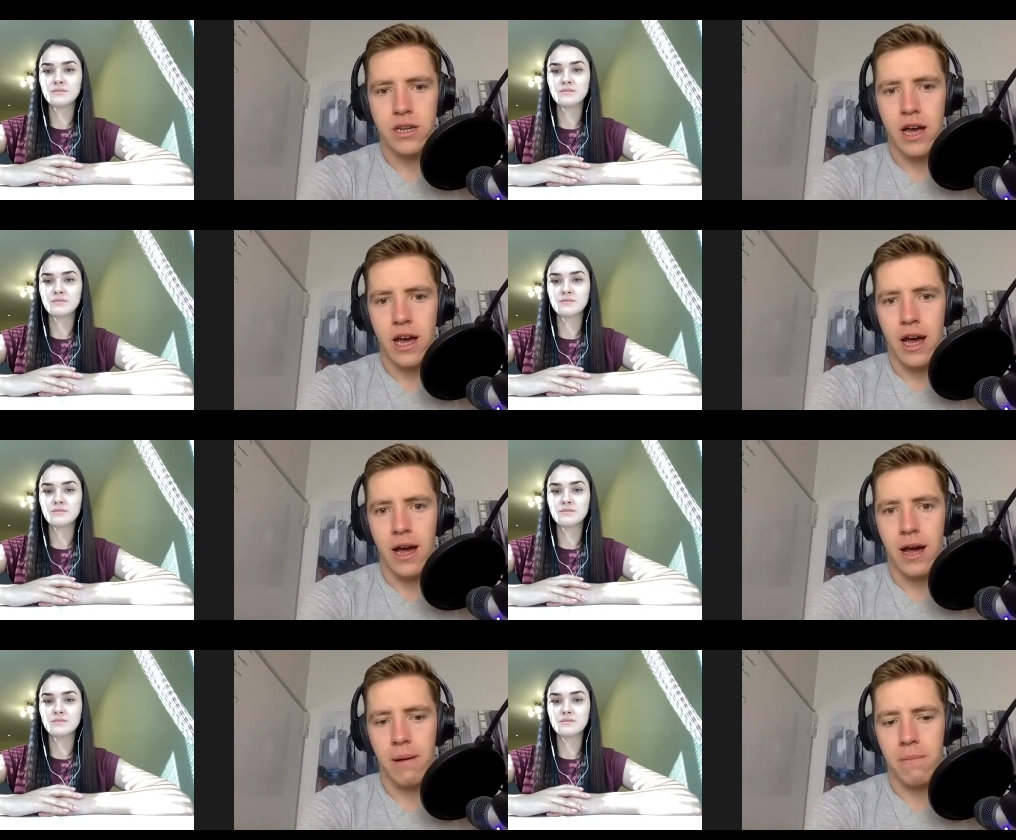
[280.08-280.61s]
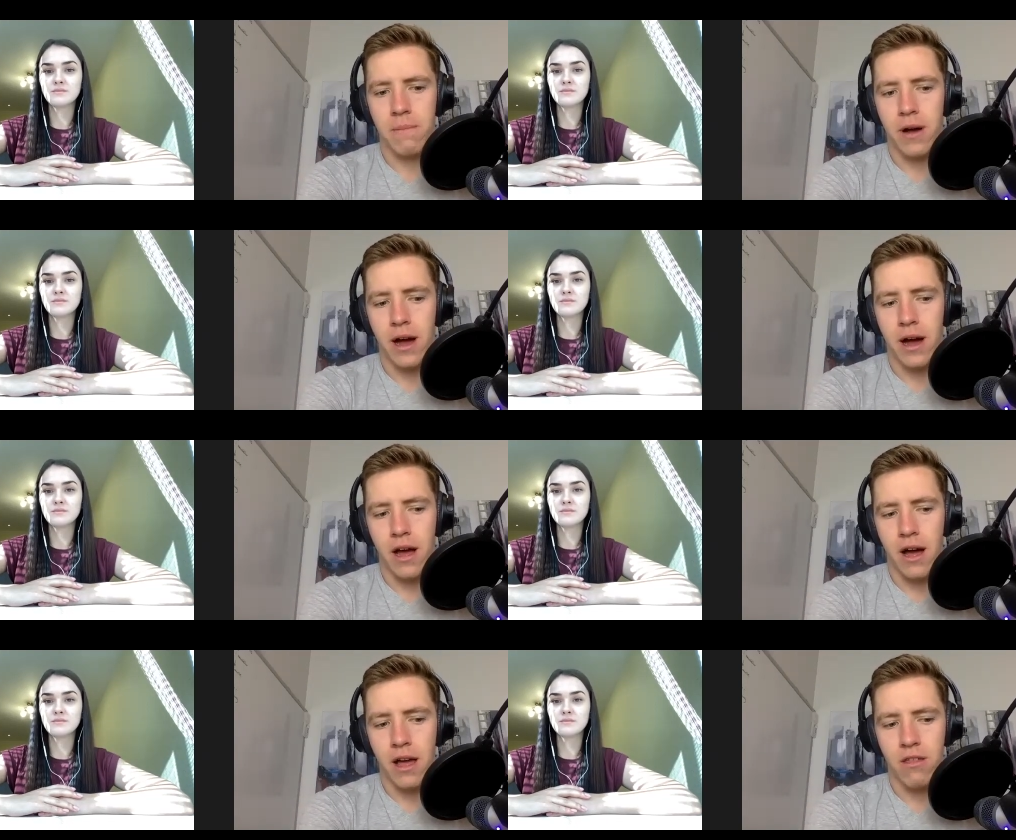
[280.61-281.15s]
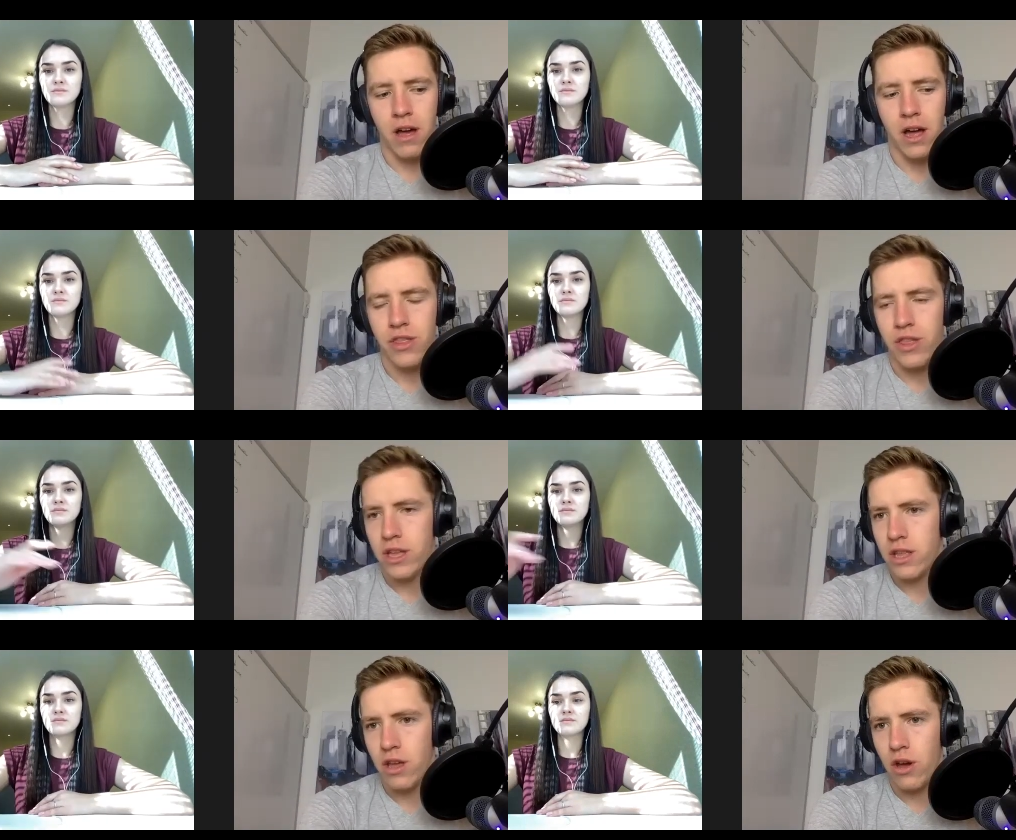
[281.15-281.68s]
Speaker 1: Um, I, I,
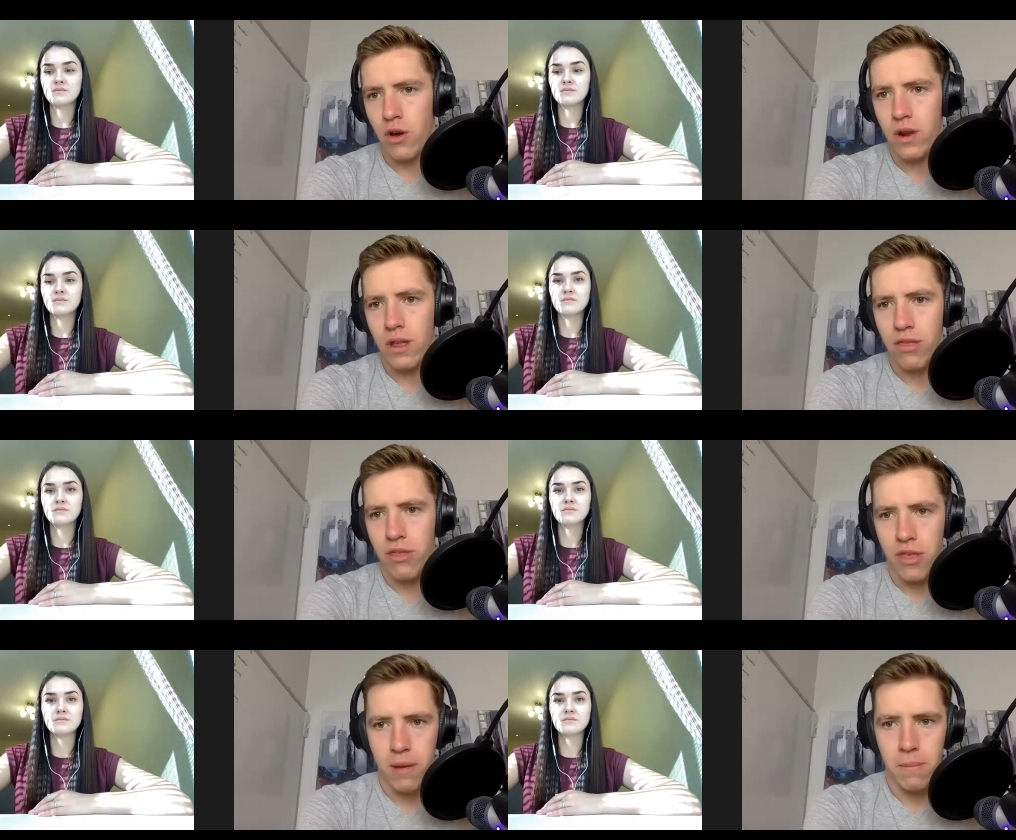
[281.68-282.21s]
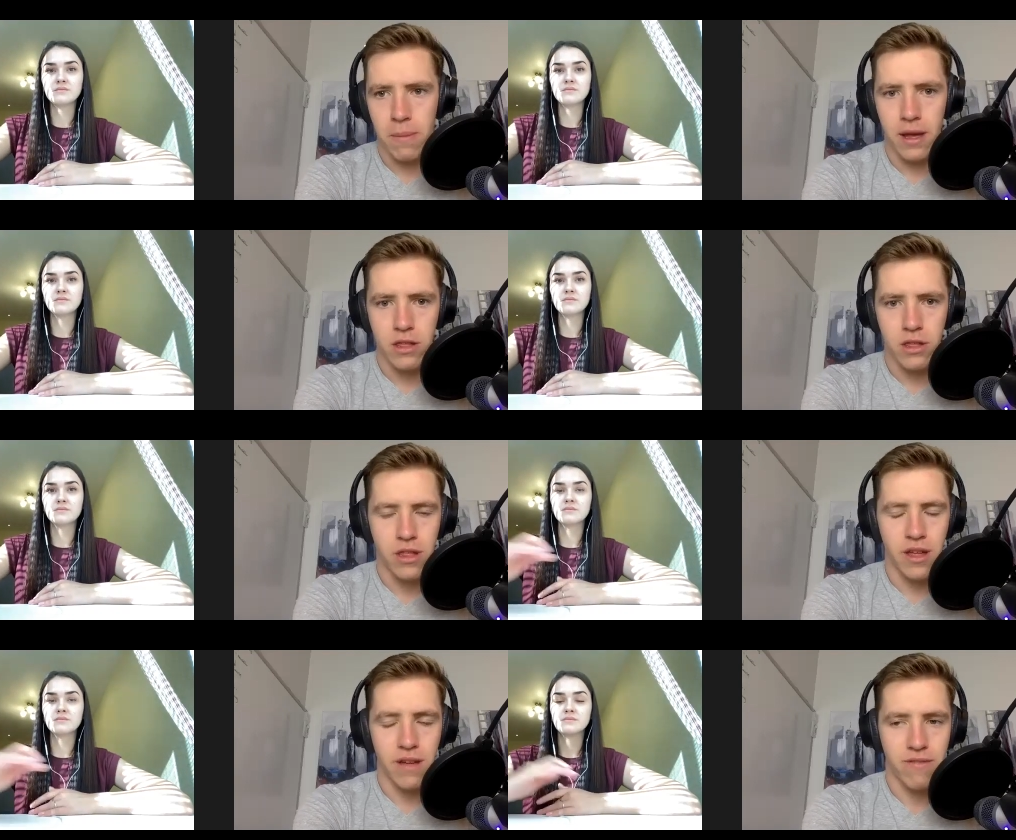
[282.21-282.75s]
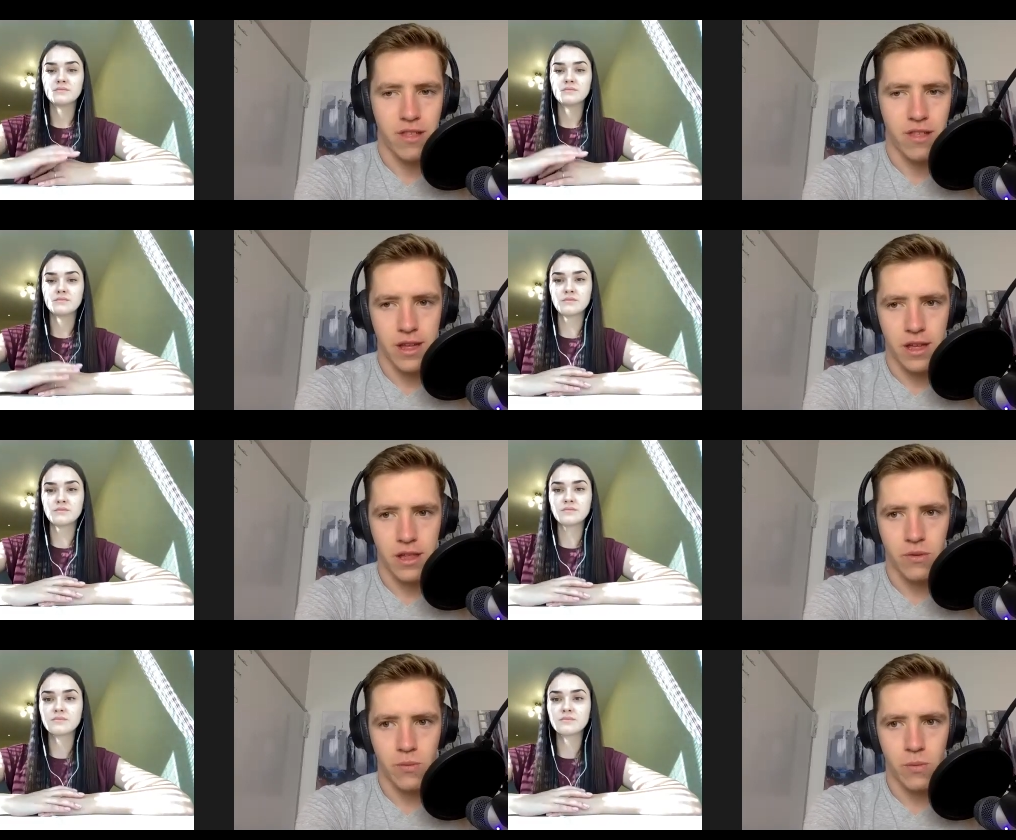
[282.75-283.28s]
think the only theme pages I've
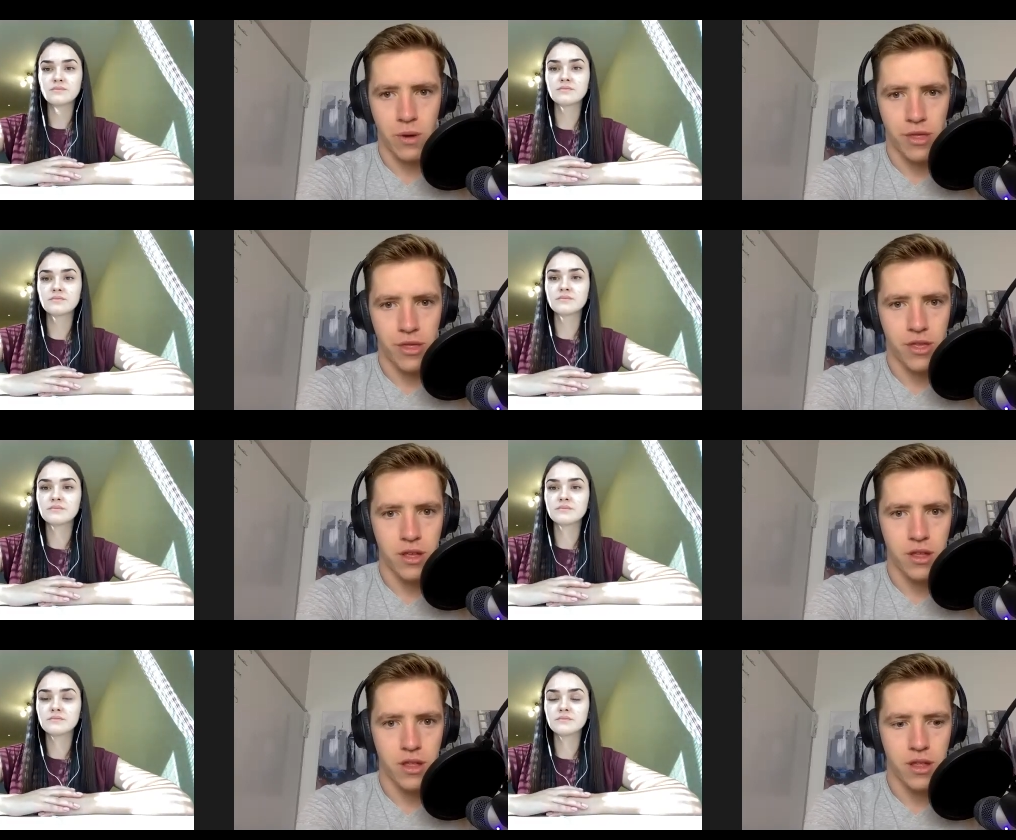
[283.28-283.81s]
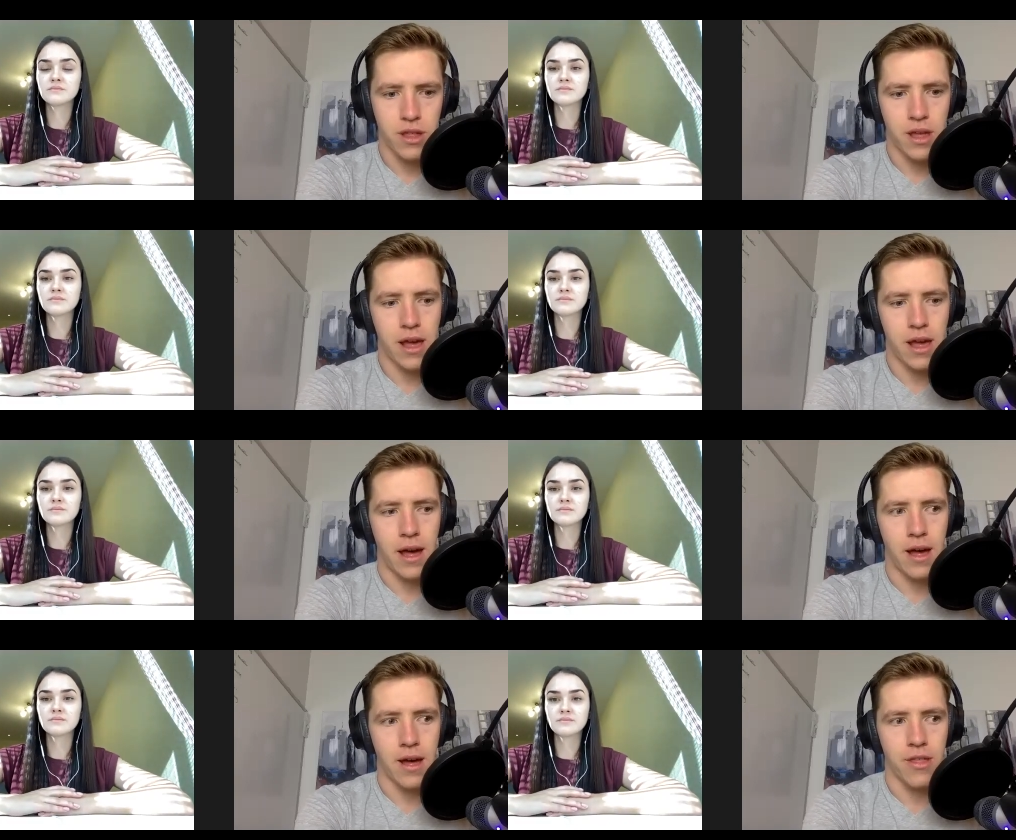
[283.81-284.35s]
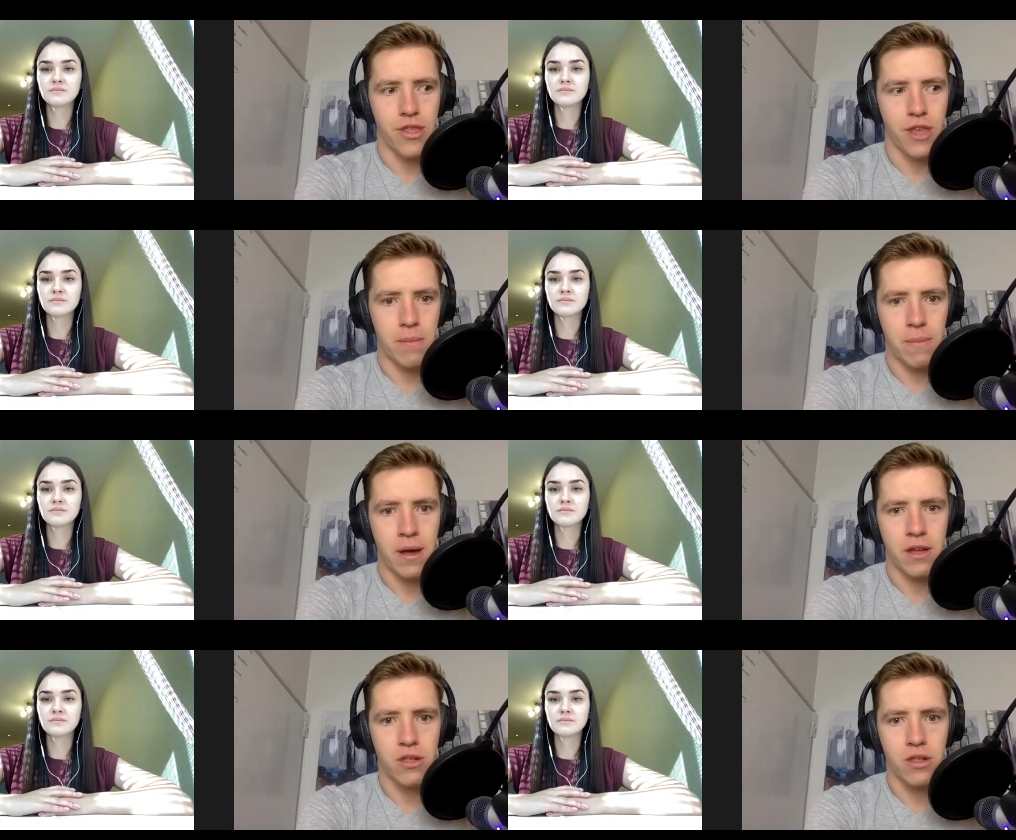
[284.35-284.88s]
seen with this are theme
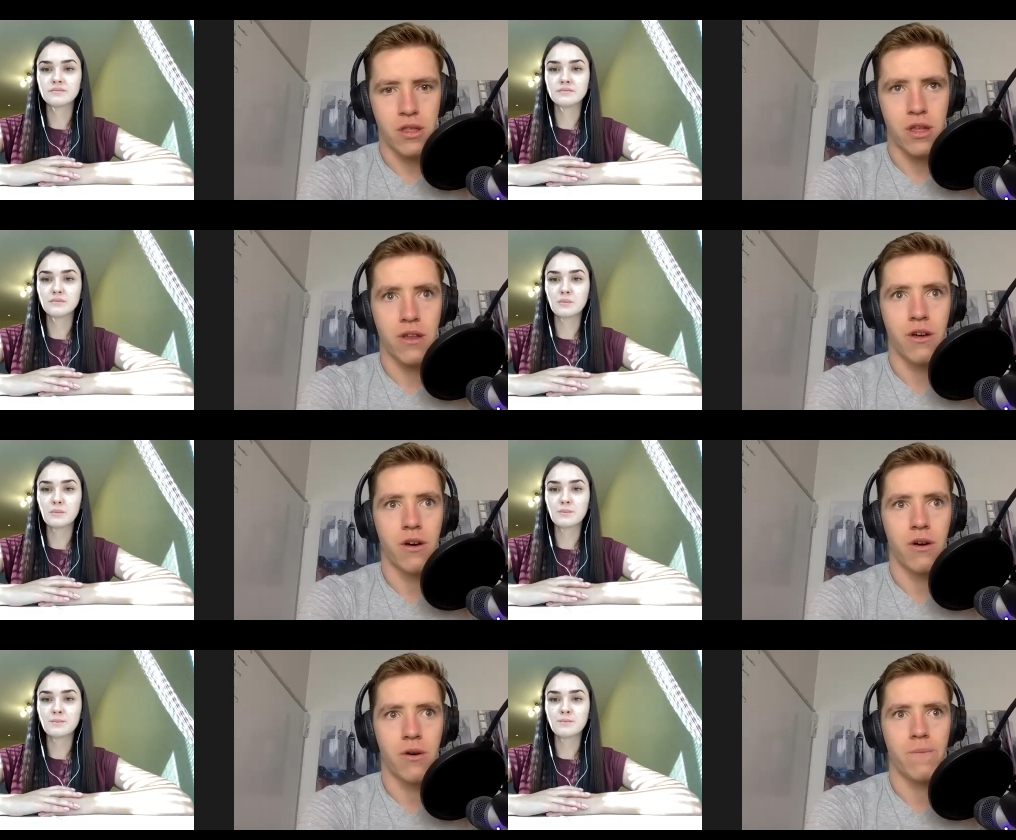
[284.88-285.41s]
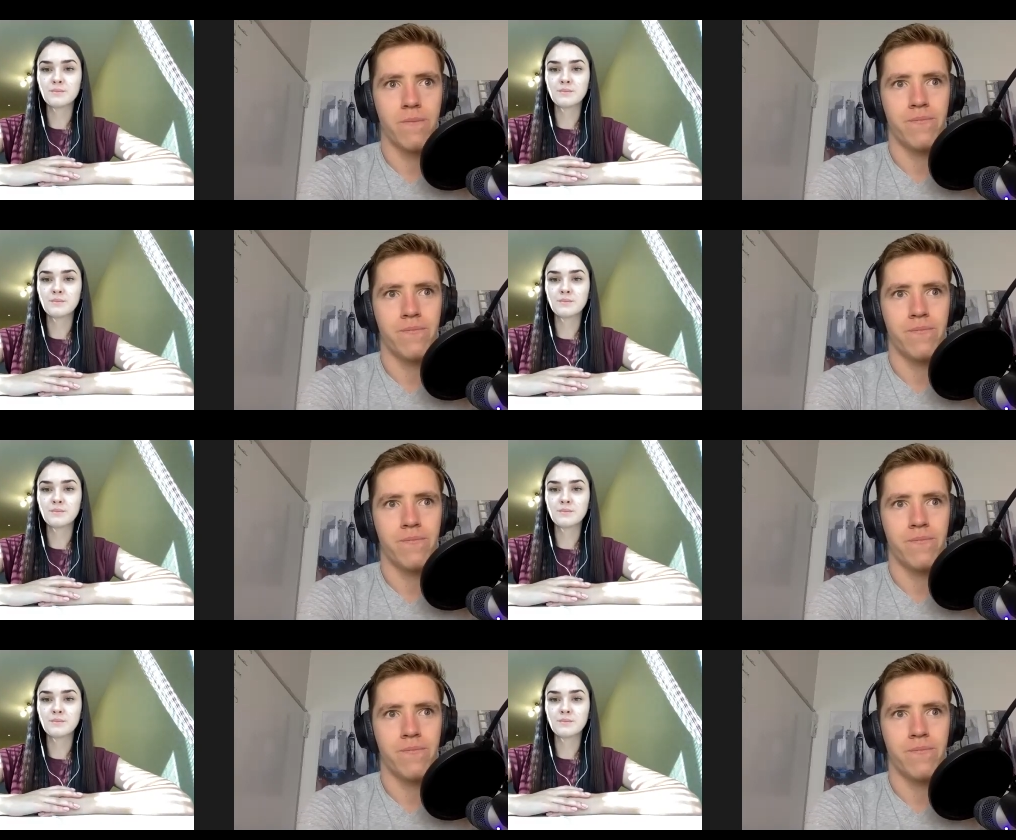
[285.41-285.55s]
pages that are